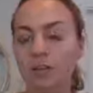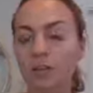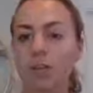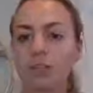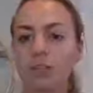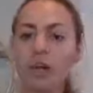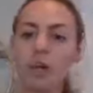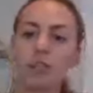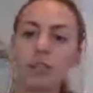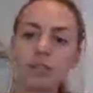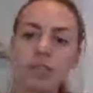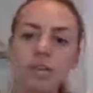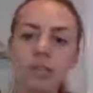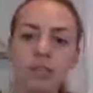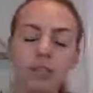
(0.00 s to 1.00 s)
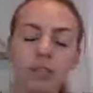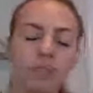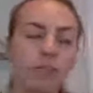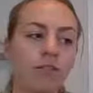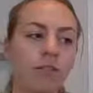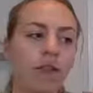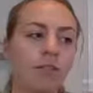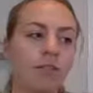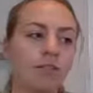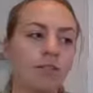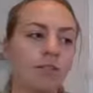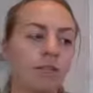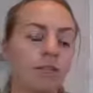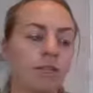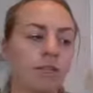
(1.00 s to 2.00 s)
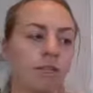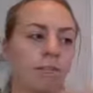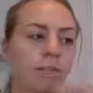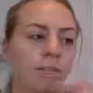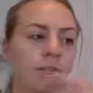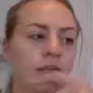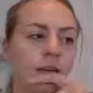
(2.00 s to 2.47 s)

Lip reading: You want your unsaturated fats to be,